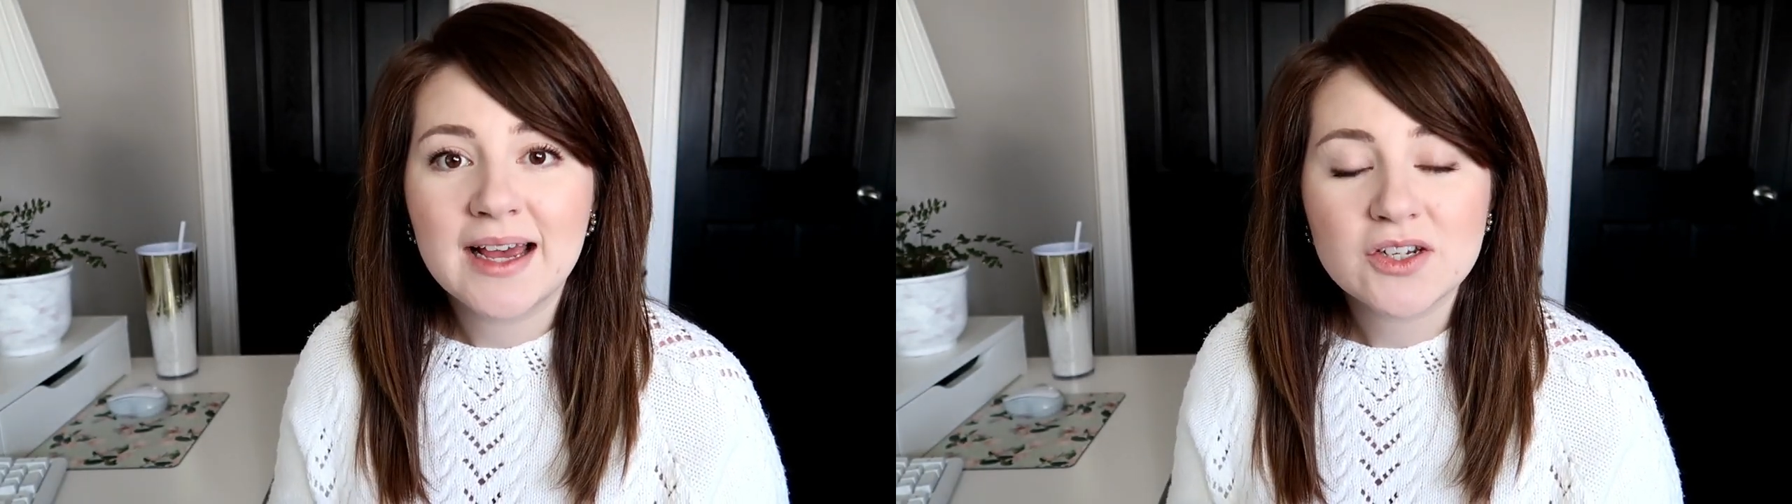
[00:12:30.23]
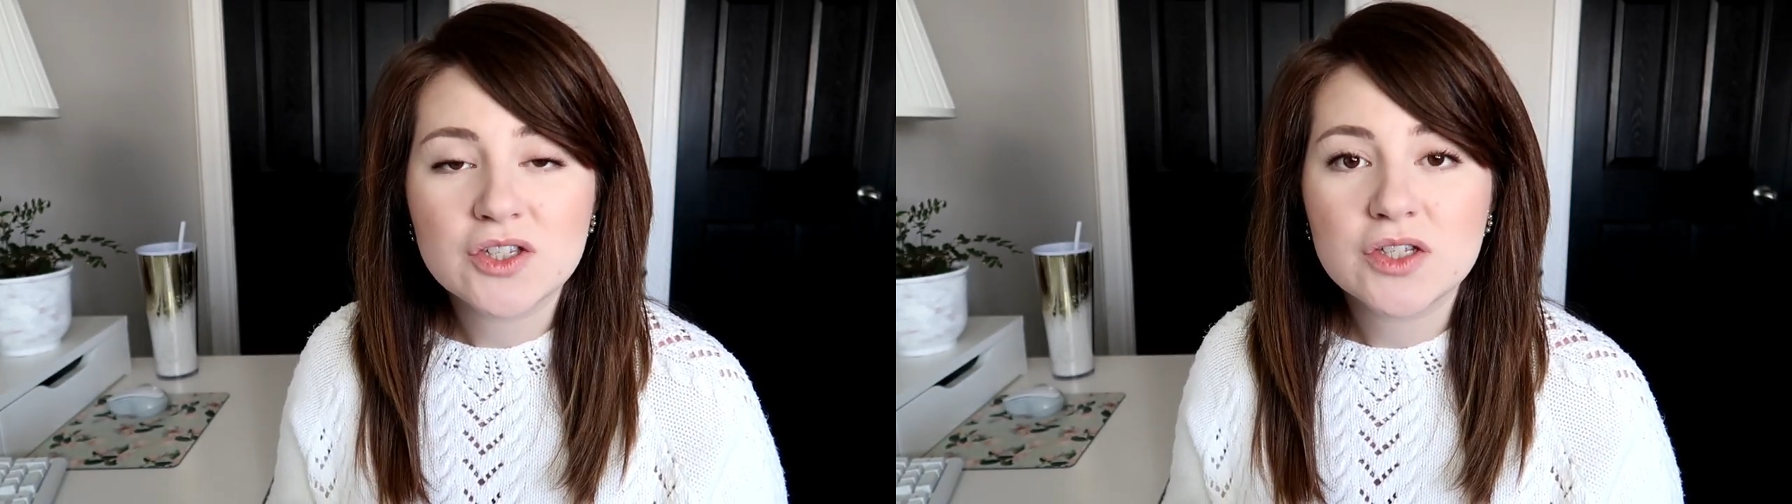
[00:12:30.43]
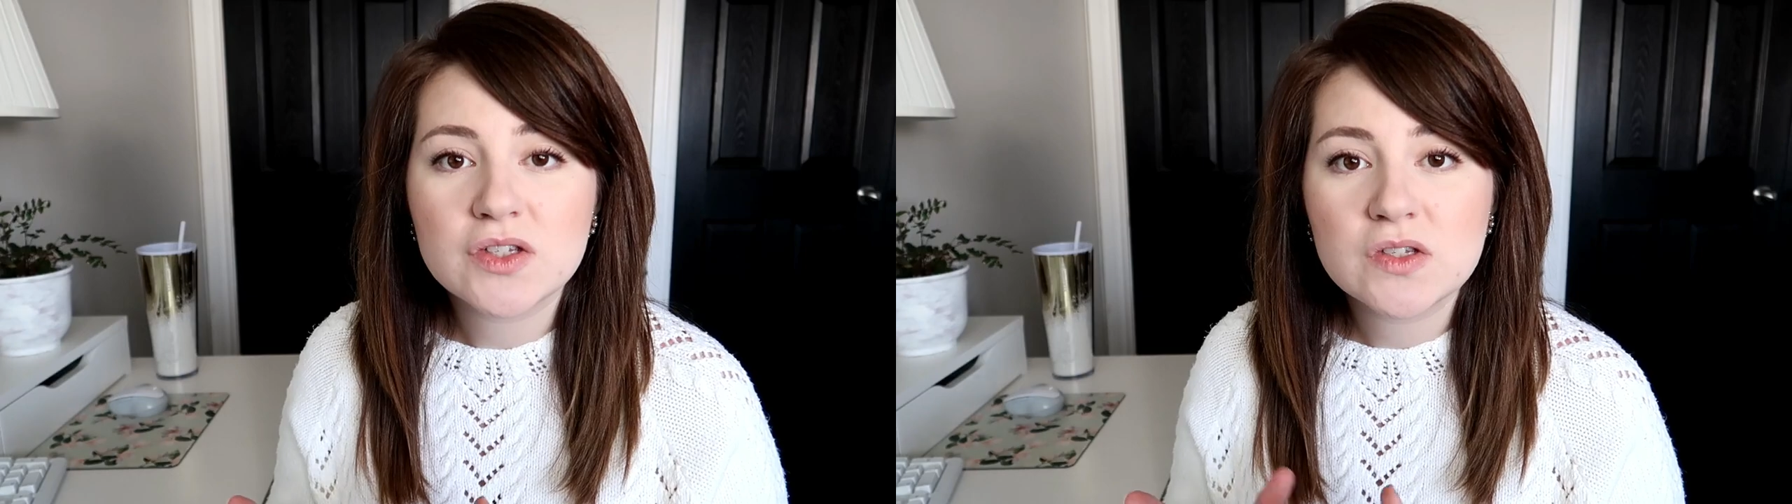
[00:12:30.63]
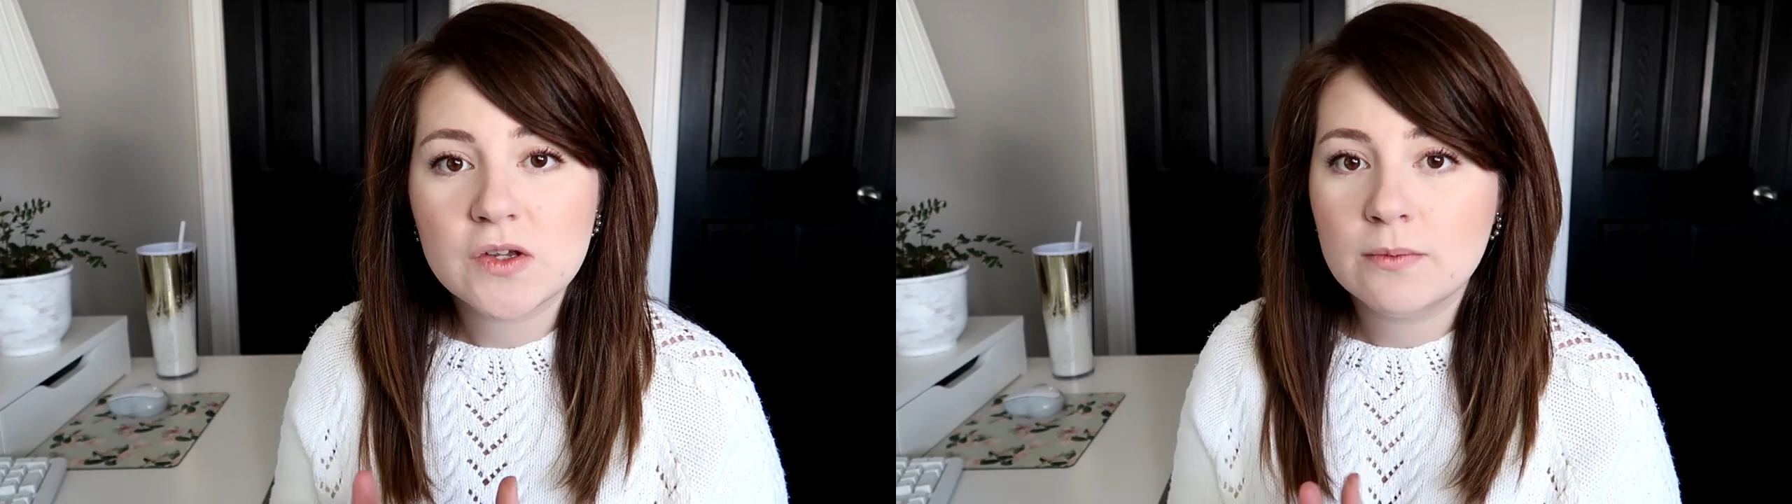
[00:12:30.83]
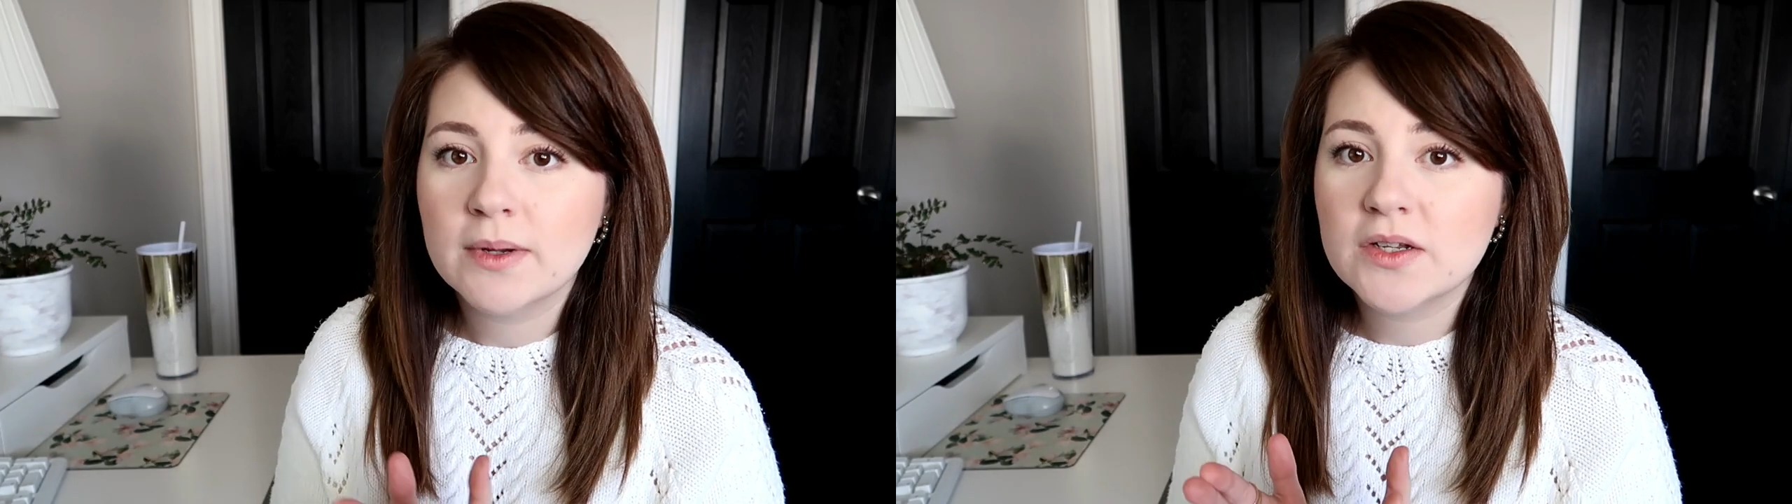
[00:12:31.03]
actually
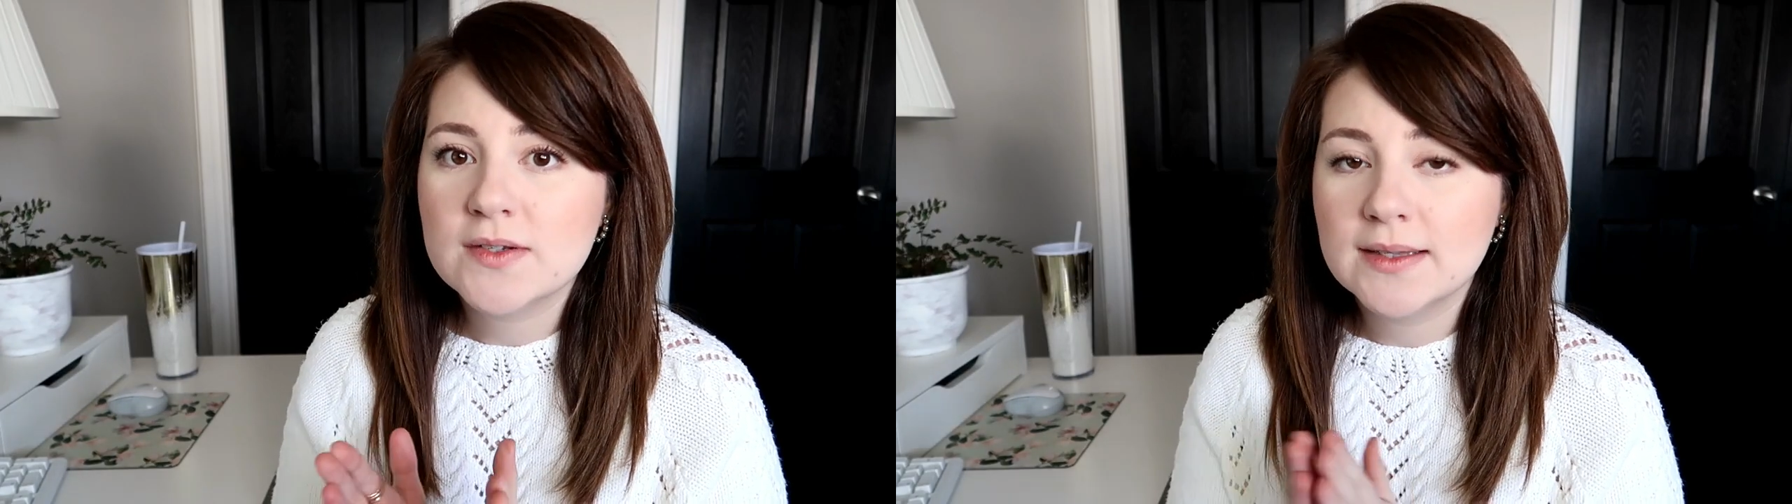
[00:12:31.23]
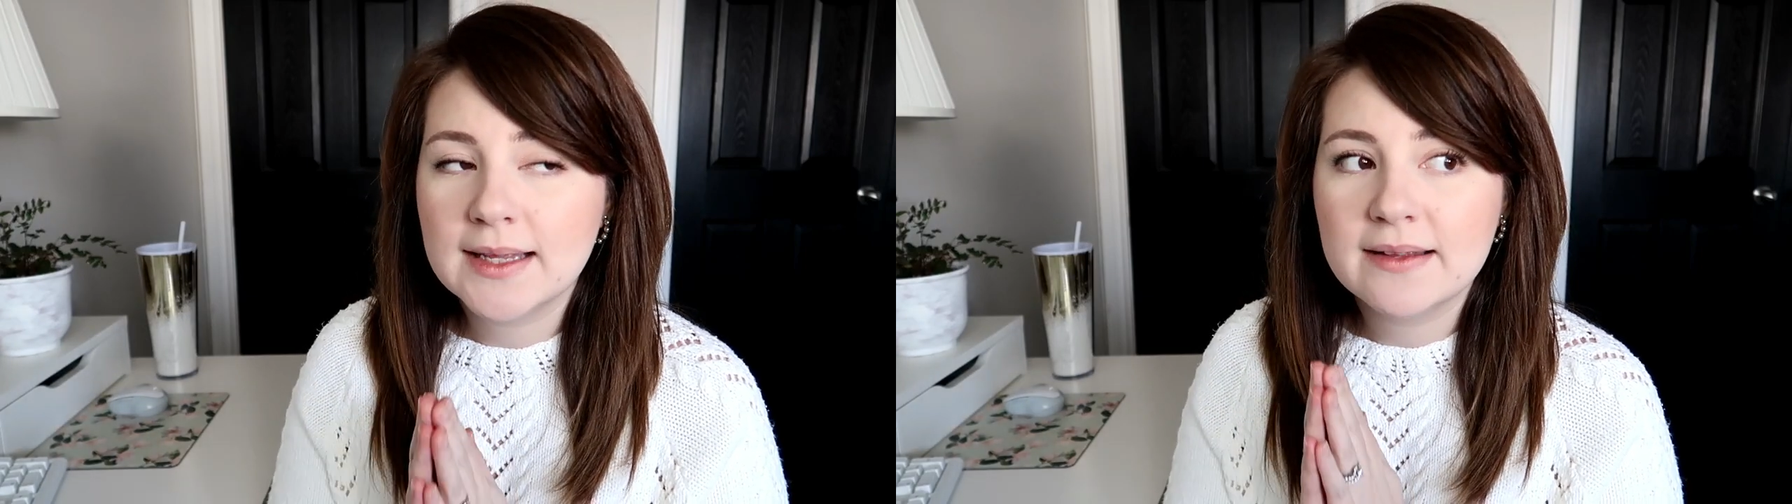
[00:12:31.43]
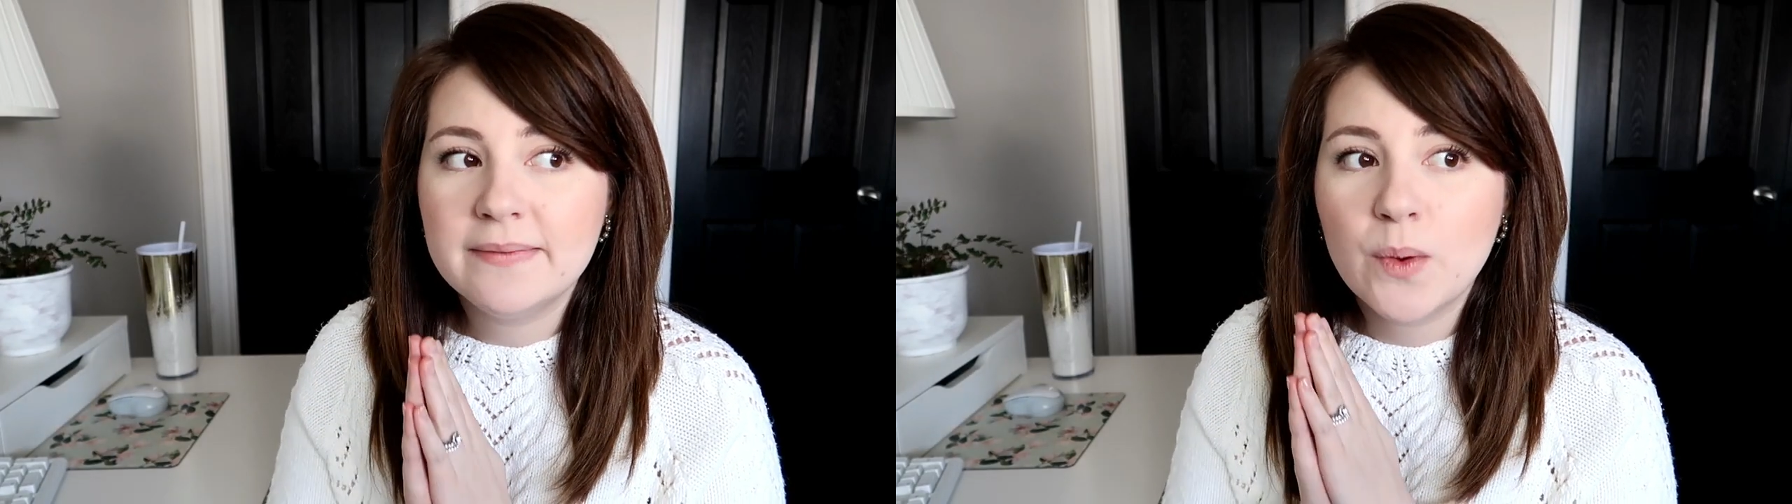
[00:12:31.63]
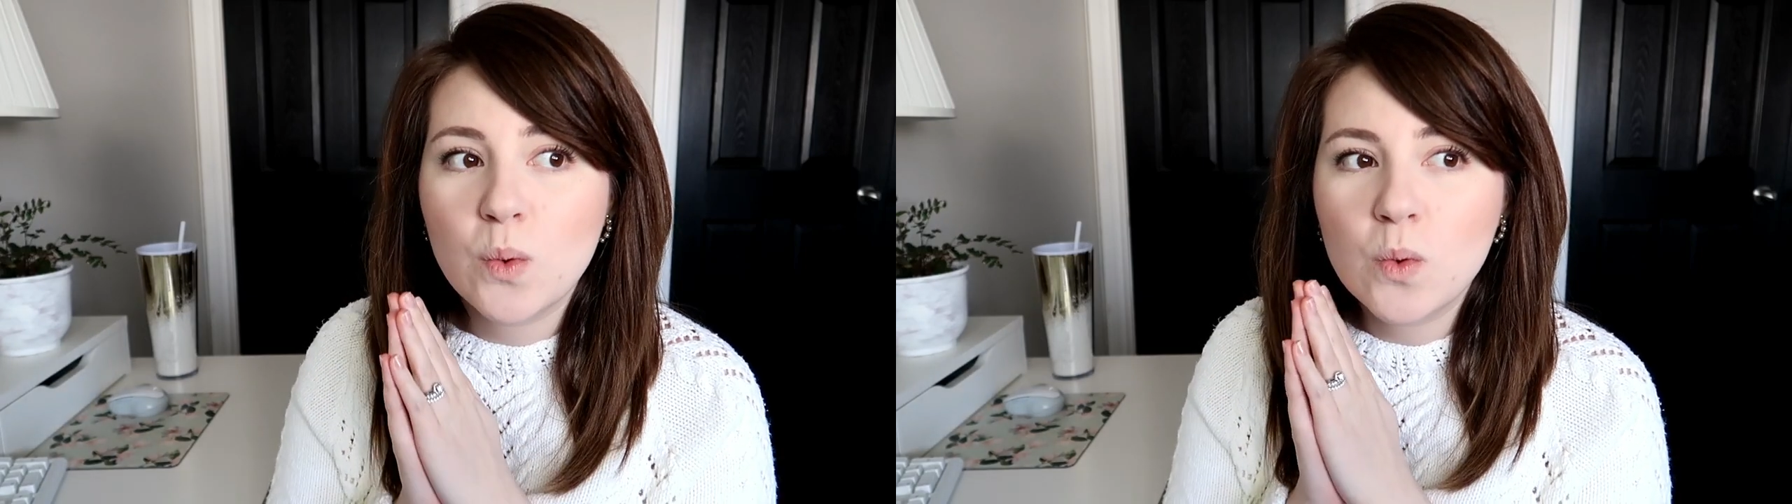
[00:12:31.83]
so much less